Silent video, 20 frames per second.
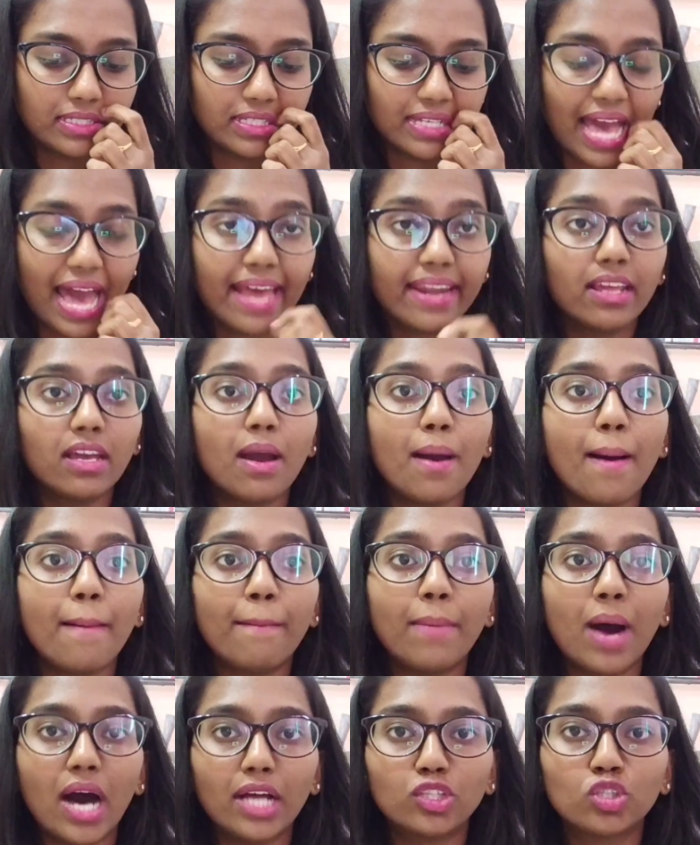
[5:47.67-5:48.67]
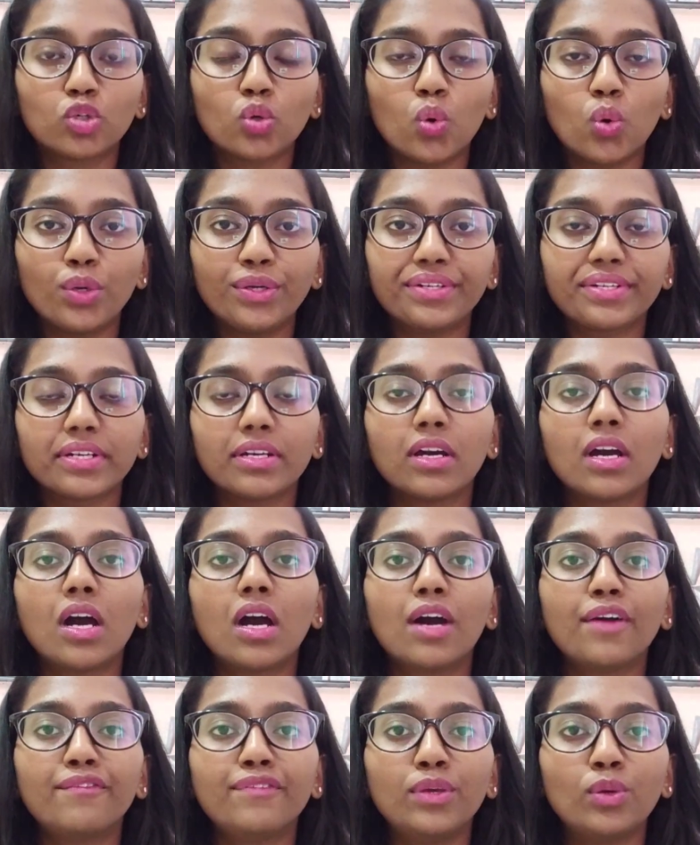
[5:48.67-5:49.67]
carrying a bath coat
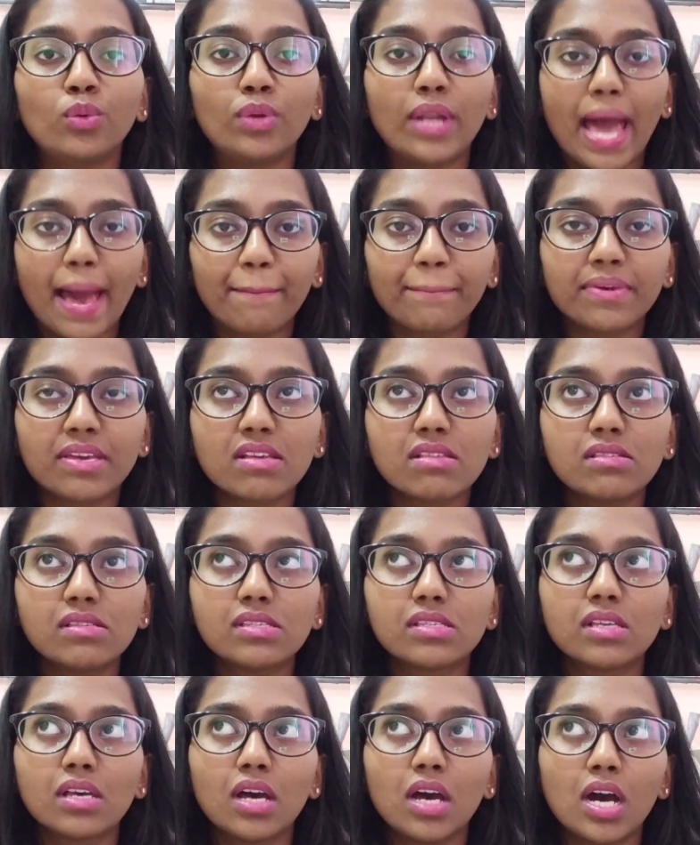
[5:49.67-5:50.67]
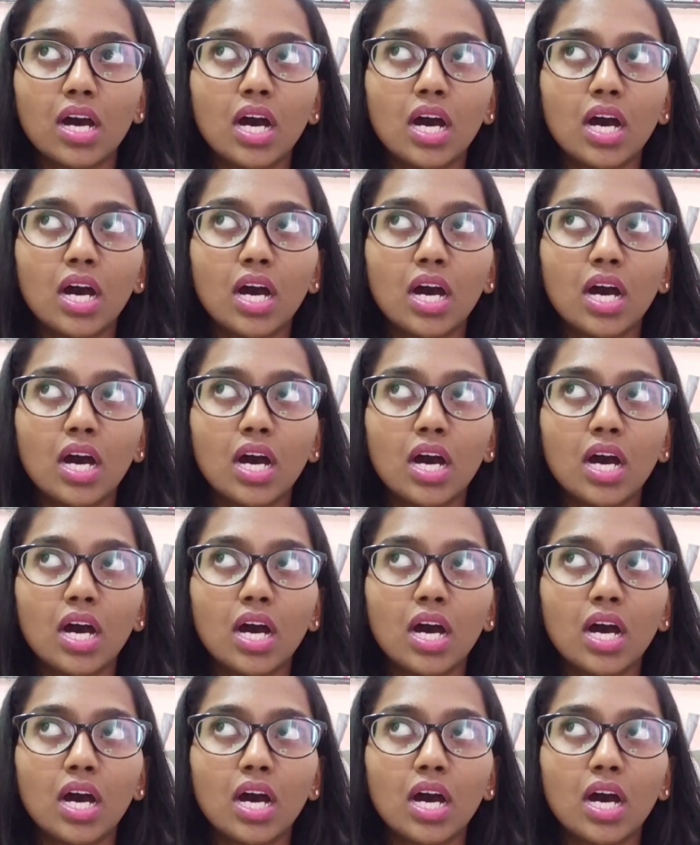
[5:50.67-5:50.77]
few napkins